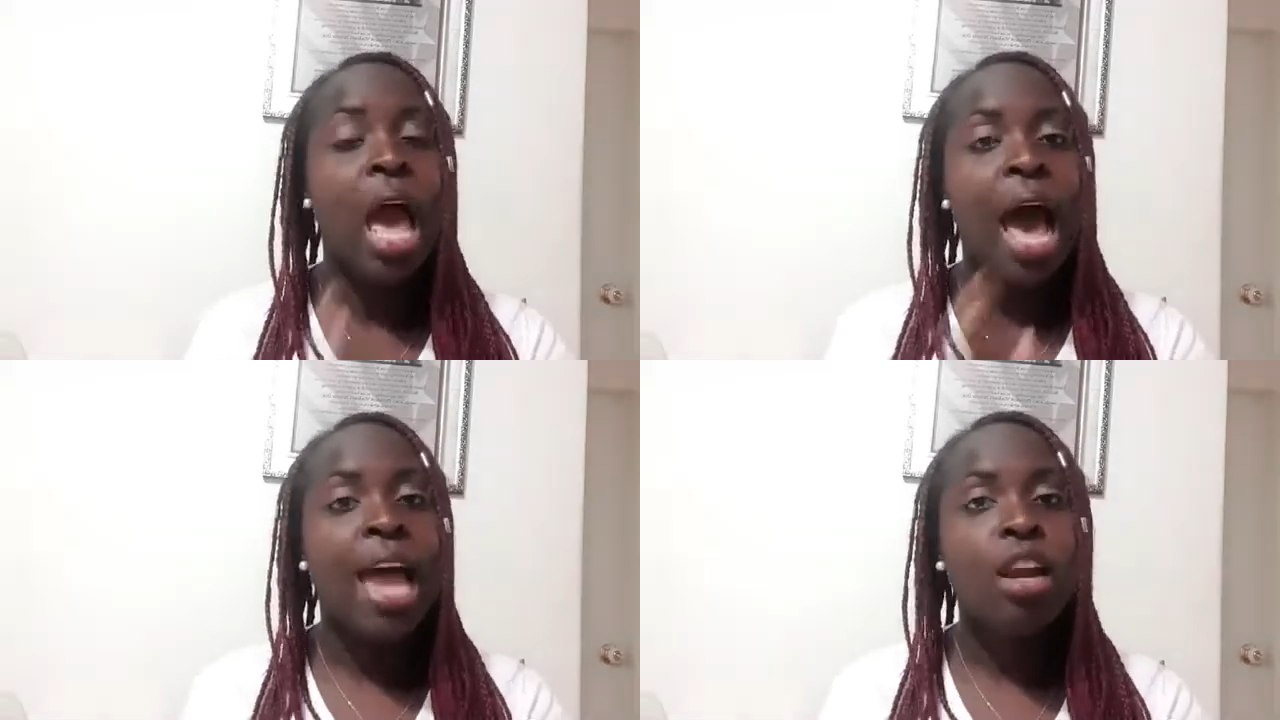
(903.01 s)

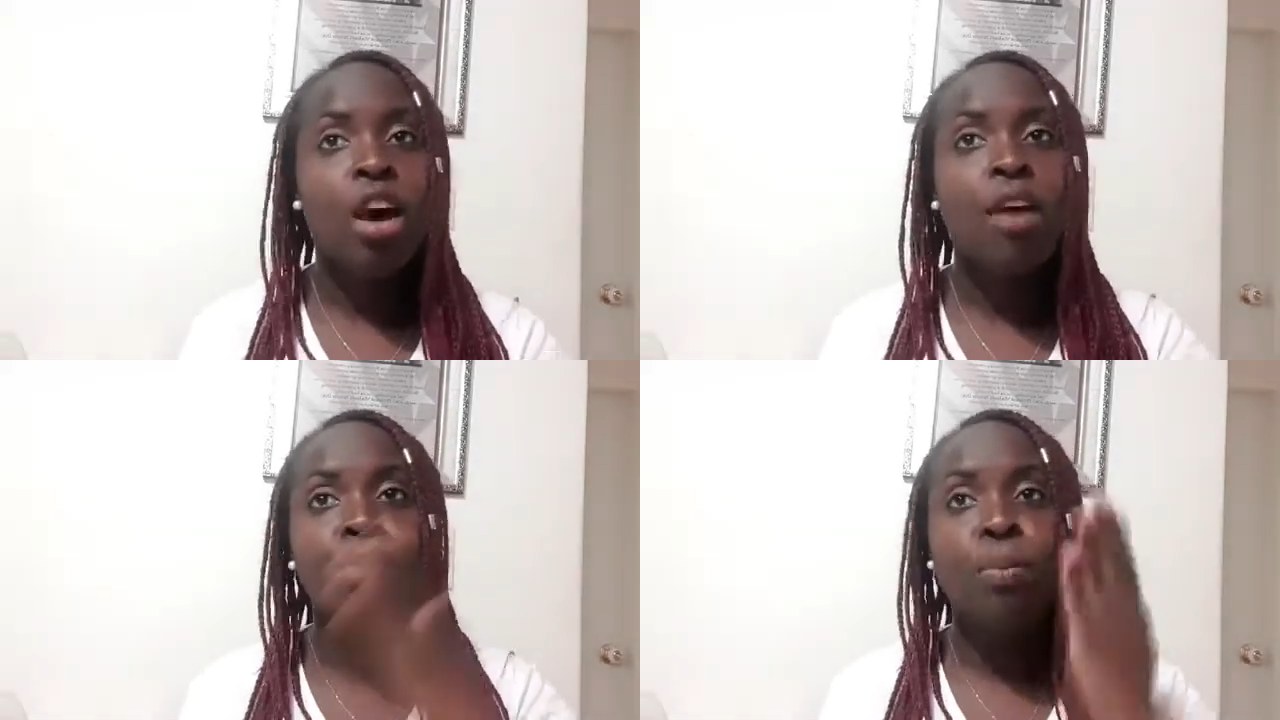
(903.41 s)
I
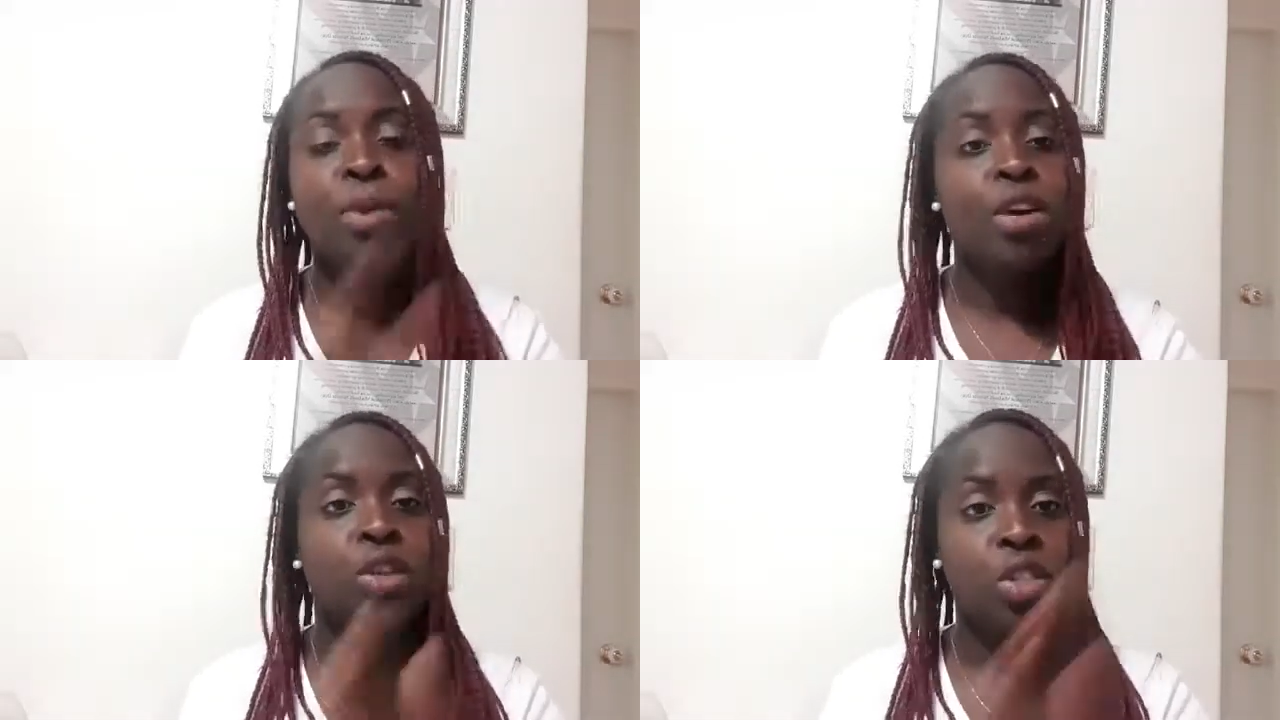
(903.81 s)
love to
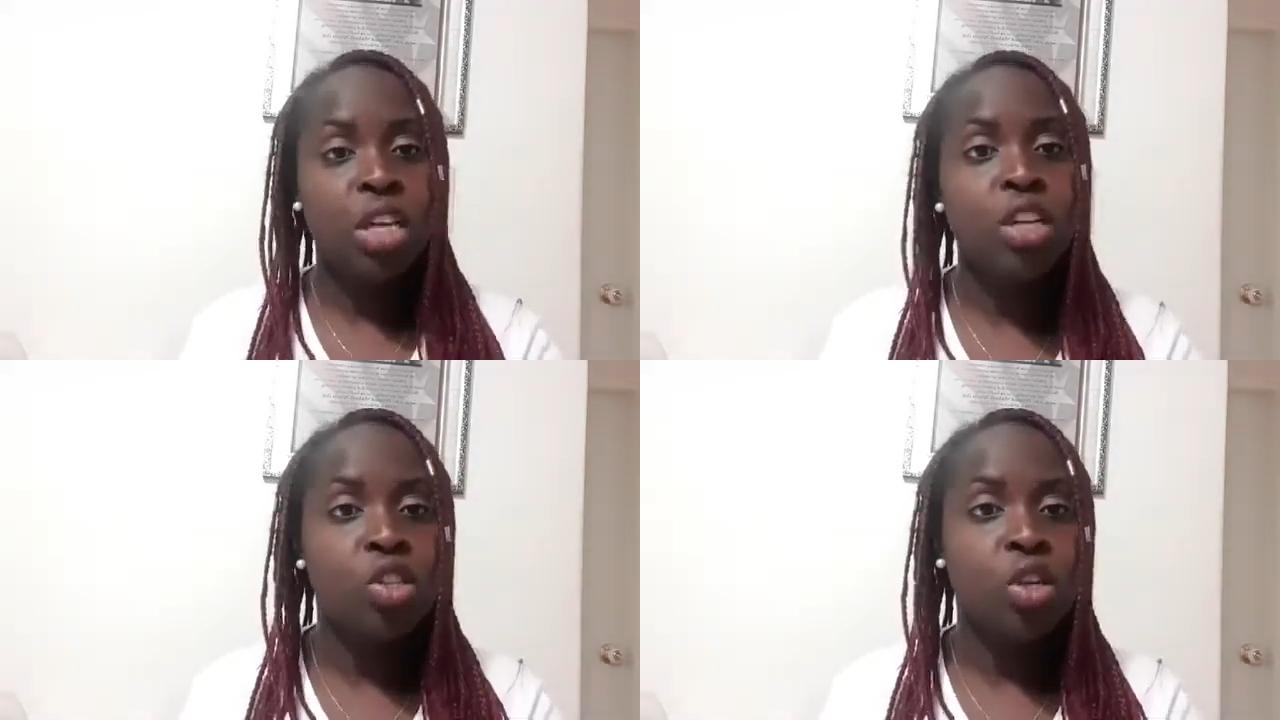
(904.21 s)
be a
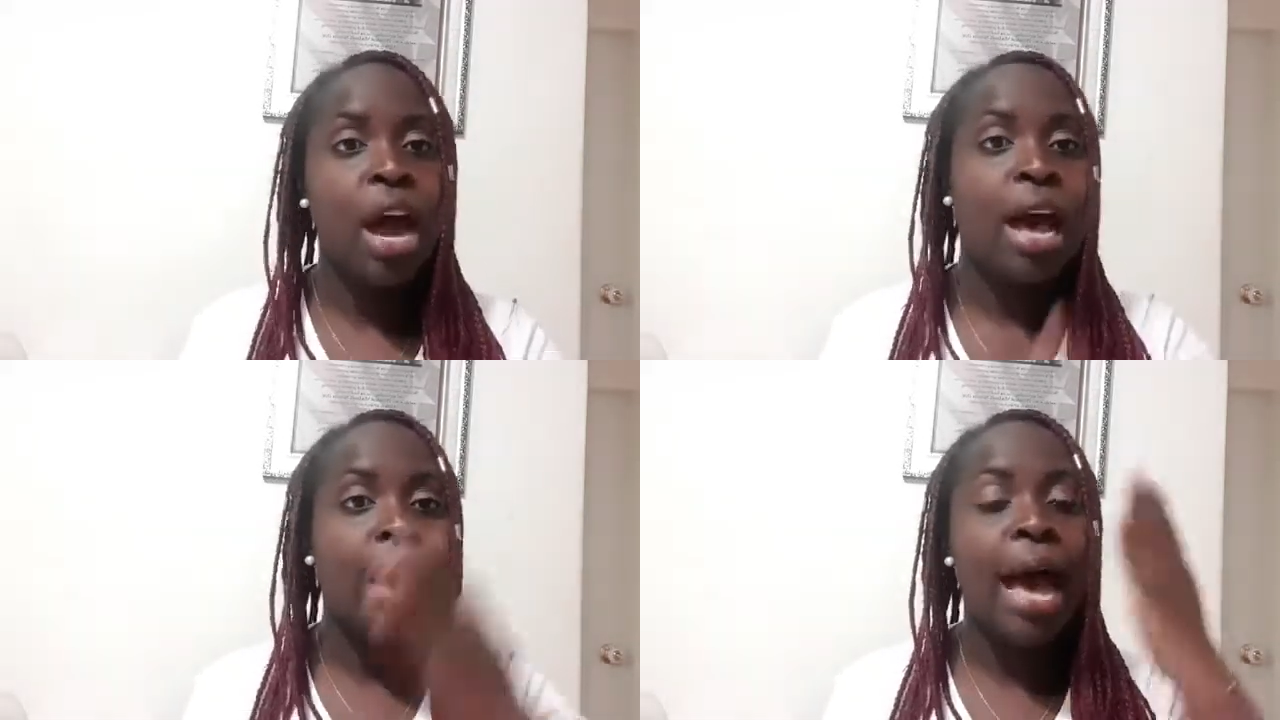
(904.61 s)
teacher,
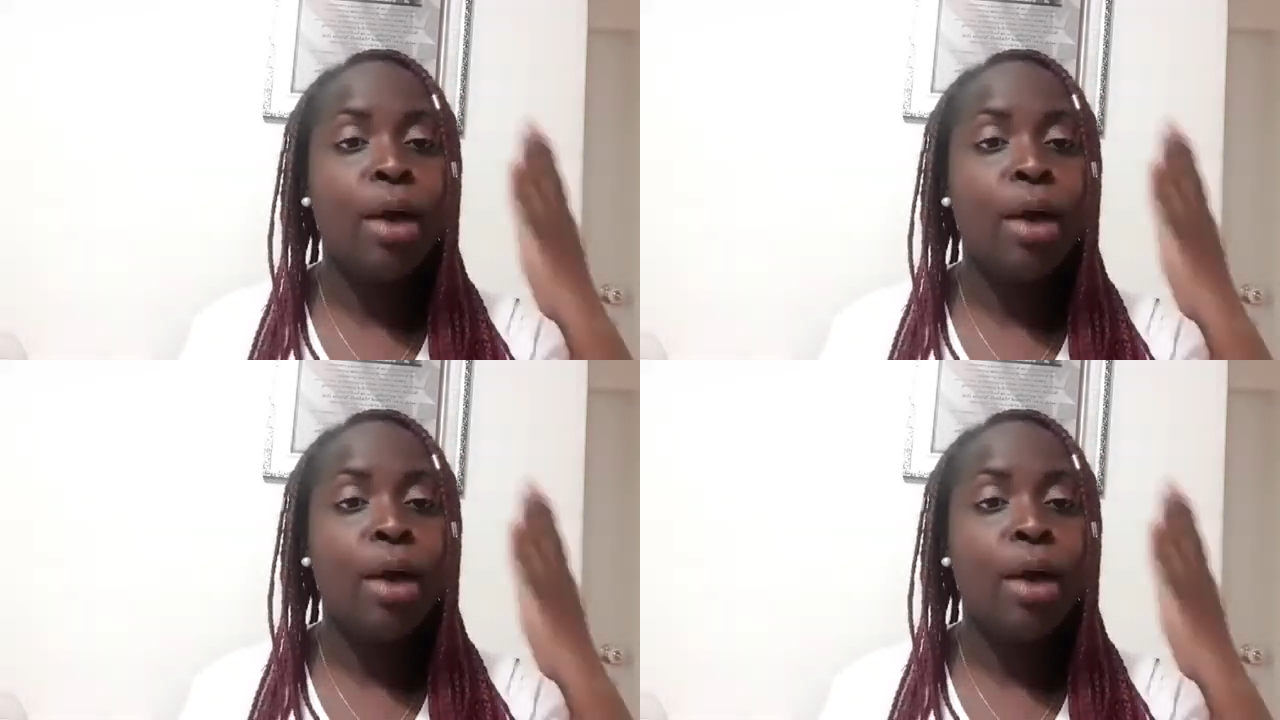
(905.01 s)
I